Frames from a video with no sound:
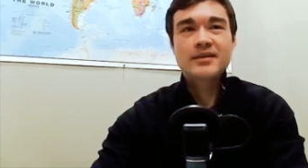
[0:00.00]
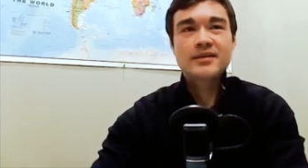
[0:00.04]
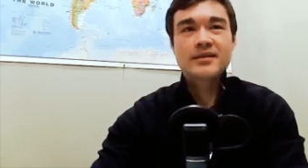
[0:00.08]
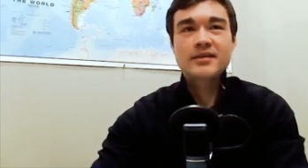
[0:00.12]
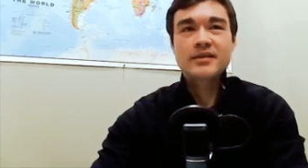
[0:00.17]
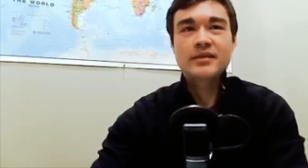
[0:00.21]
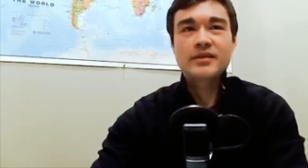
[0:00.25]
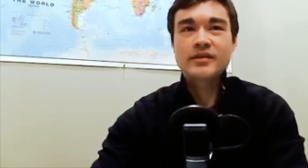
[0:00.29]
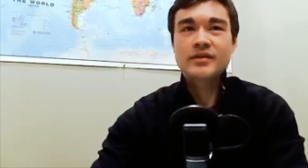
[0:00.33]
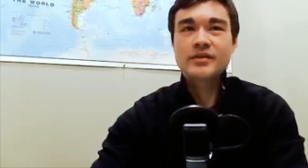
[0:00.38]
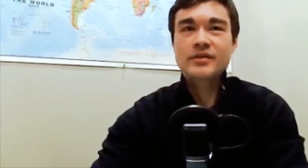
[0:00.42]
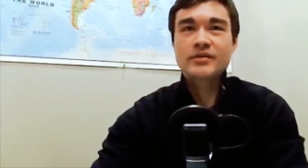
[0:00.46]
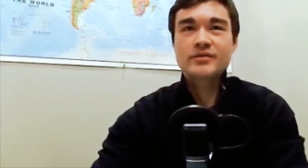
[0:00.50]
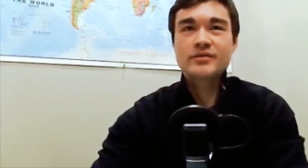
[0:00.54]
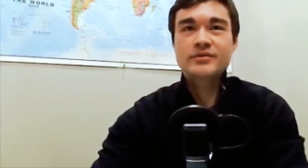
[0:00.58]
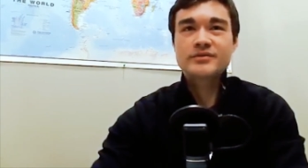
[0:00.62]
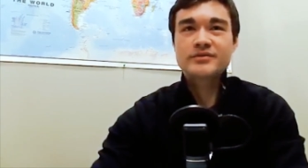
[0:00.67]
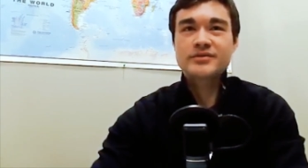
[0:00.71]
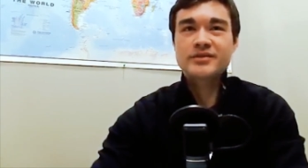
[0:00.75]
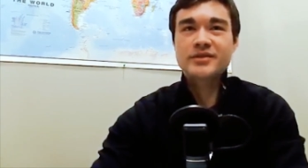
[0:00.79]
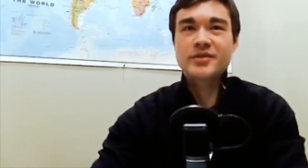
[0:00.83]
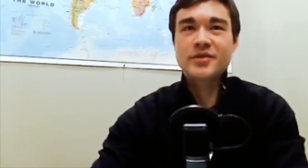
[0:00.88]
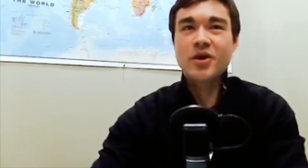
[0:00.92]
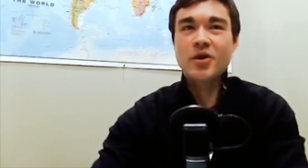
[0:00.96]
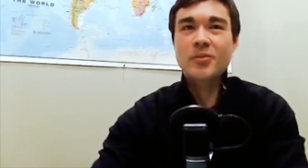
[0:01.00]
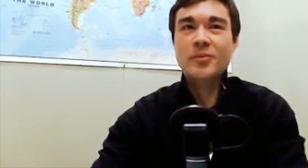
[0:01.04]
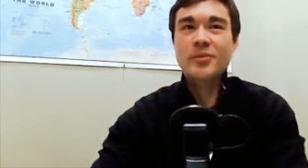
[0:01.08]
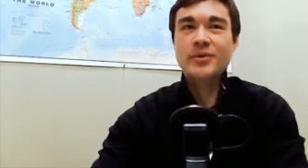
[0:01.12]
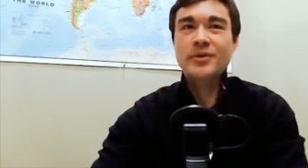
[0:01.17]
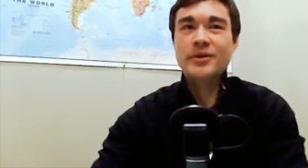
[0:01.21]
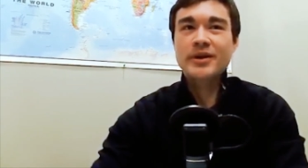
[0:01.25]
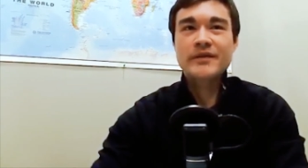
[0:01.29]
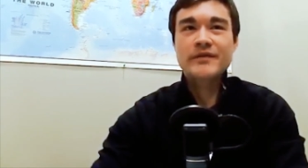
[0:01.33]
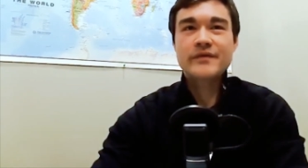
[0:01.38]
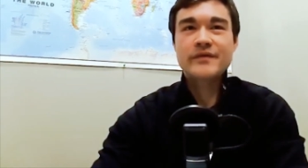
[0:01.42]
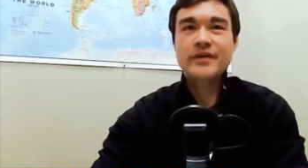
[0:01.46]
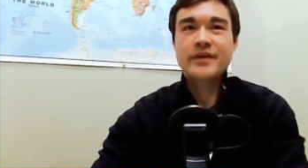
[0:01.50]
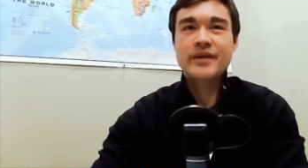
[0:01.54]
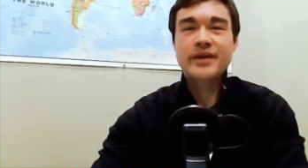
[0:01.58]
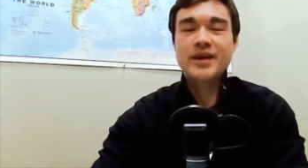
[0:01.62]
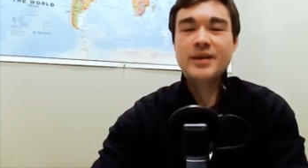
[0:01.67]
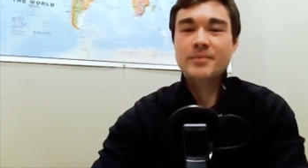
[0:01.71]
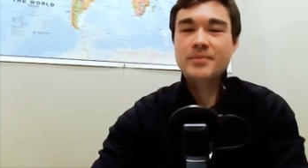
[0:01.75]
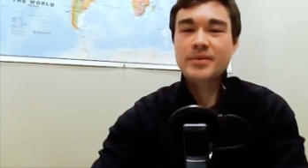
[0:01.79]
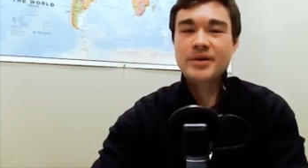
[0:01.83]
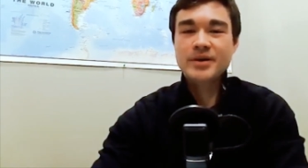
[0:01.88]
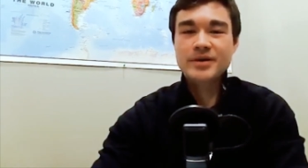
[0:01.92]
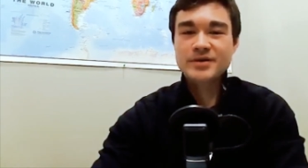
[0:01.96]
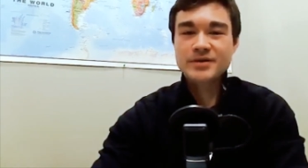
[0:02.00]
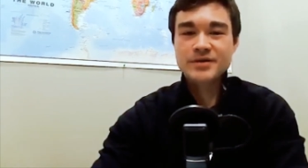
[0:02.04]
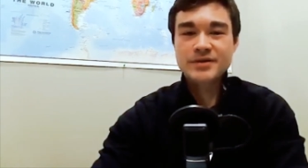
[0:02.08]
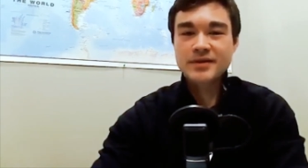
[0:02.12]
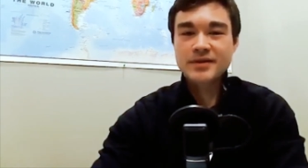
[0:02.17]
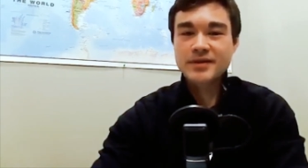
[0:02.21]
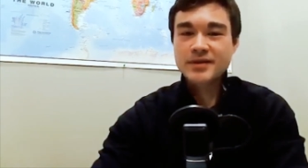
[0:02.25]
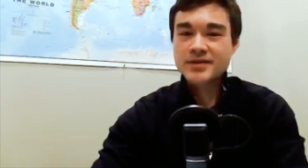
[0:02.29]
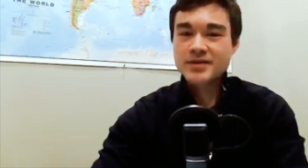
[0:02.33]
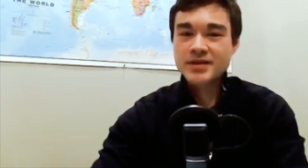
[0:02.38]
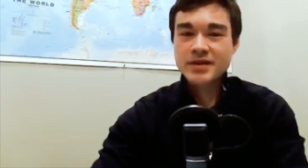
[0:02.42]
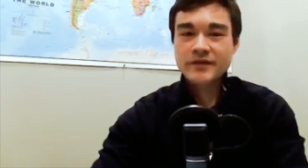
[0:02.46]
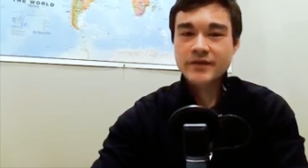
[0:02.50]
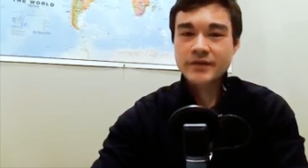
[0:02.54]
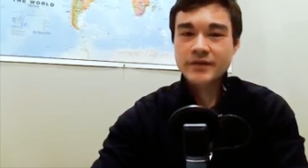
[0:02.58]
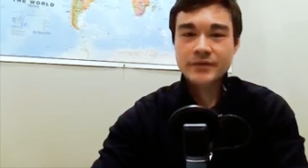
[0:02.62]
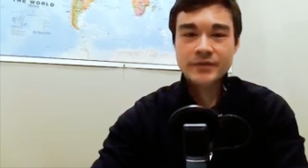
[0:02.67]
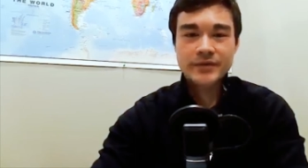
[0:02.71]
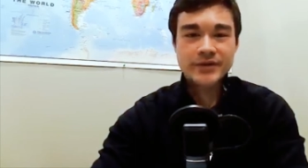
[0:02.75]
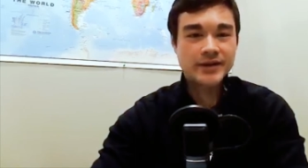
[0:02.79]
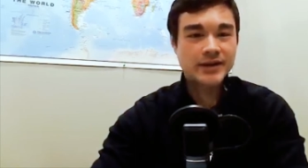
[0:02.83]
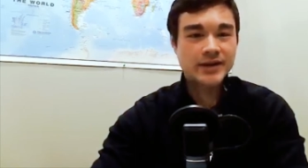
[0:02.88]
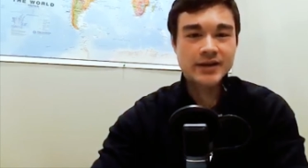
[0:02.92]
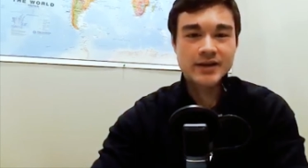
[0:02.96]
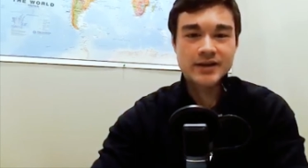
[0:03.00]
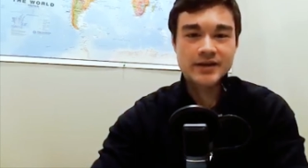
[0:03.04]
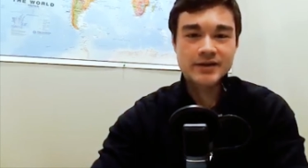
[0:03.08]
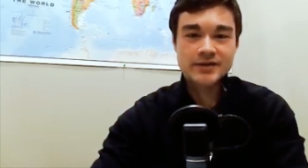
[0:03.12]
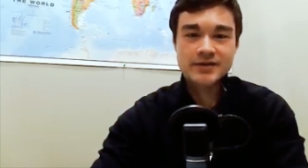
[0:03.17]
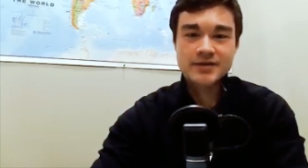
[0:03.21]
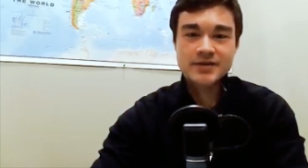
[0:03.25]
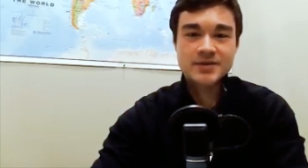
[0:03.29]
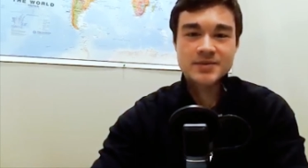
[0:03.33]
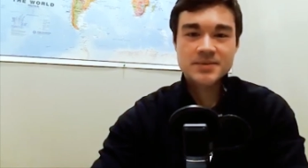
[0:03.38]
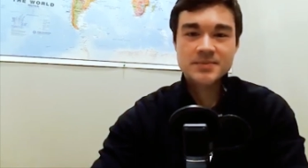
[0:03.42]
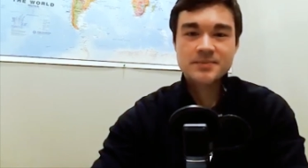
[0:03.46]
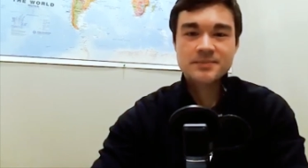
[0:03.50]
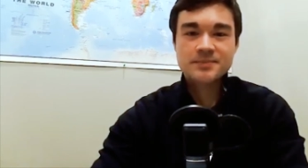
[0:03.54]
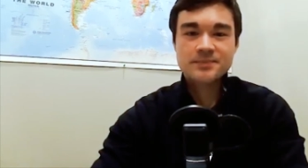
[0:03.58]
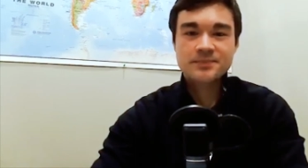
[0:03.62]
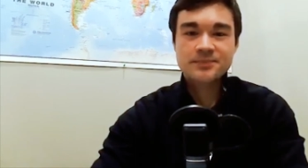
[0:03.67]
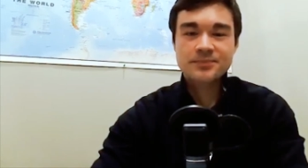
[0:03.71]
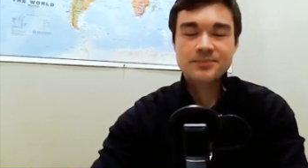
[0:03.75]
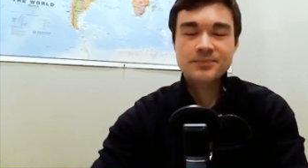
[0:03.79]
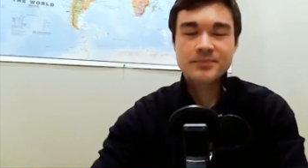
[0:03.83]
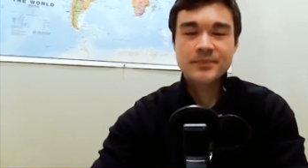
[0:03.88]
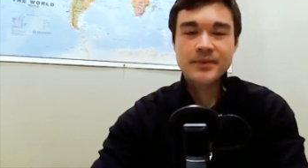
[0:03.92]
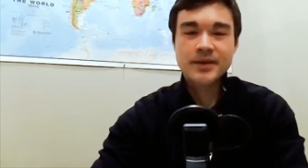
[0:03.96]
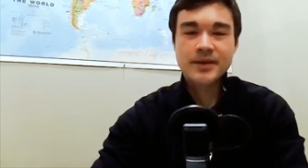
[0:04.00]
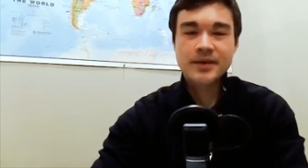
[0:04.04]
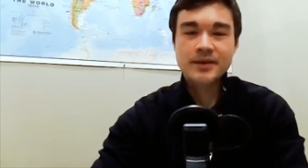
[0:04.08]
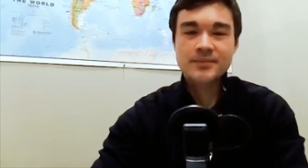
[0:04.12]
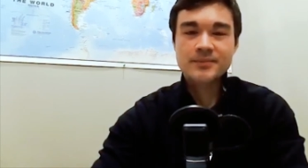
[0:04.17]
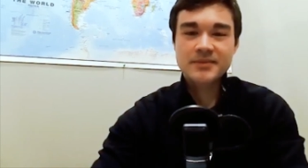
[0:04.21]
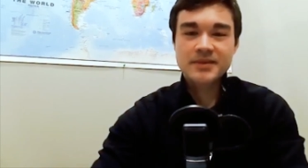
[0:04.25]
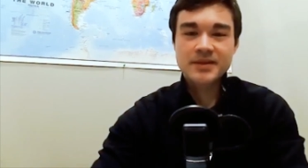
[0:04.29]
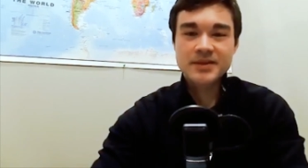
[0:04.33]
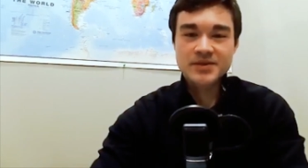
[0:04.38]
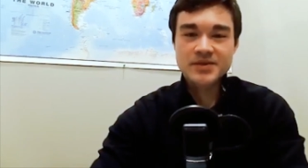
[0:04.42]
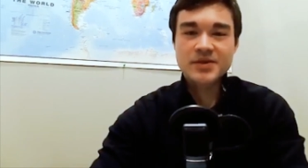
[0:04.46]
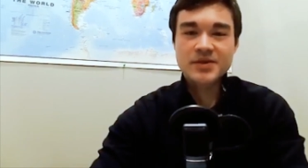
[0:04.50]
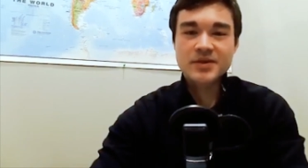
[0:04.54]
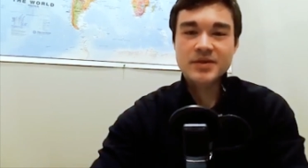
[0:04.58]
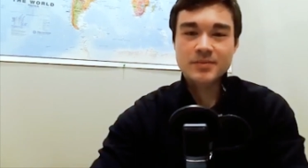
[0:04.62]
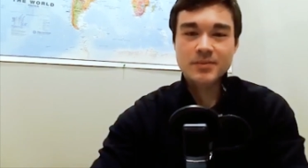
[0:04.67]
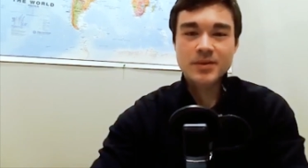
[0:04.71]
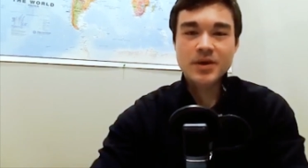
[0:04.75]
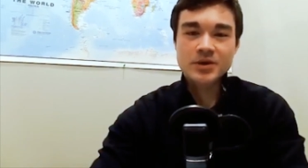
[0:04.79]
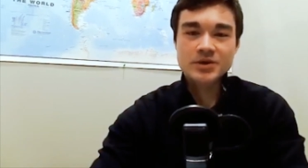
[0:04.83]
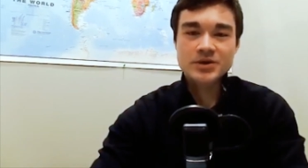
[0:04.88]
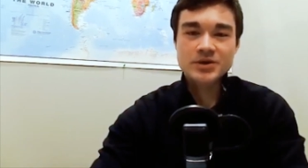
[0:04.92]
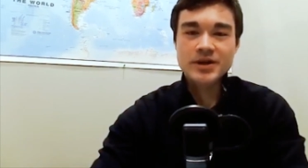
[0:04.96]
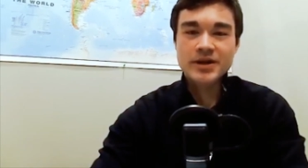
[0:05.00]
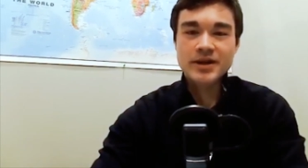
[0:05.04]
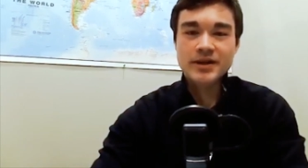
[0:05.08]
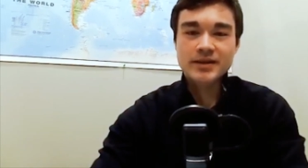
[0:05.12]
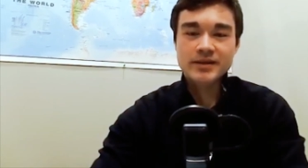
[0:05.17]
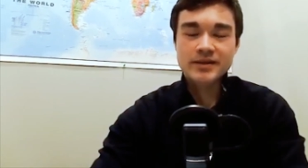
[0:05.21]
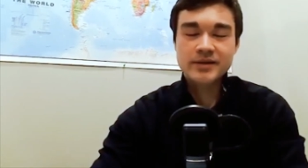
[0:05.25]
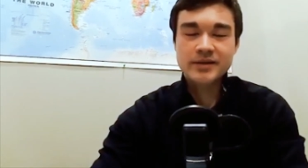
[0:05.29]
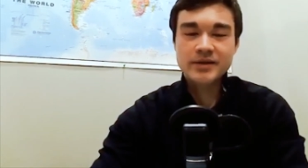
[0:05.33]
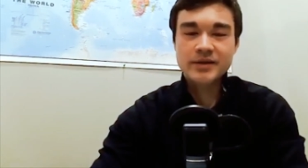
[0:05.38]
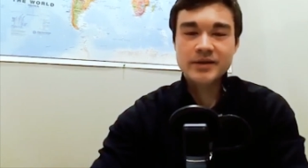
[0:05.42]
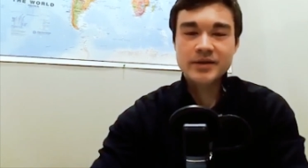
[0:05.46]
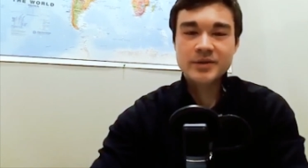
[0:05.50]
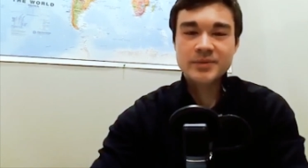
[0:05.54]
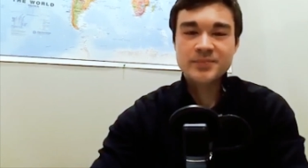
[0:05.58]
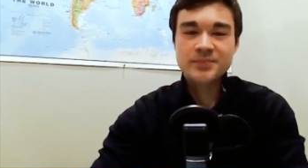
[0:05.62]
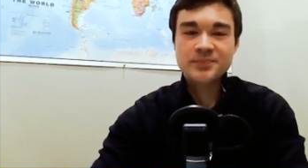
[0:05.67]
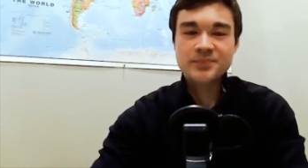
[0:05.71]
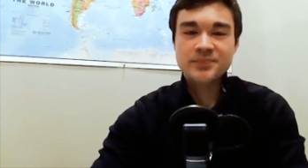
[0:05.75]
you know, the normal everyday person doesn't even realize that is on a blockchain, you know?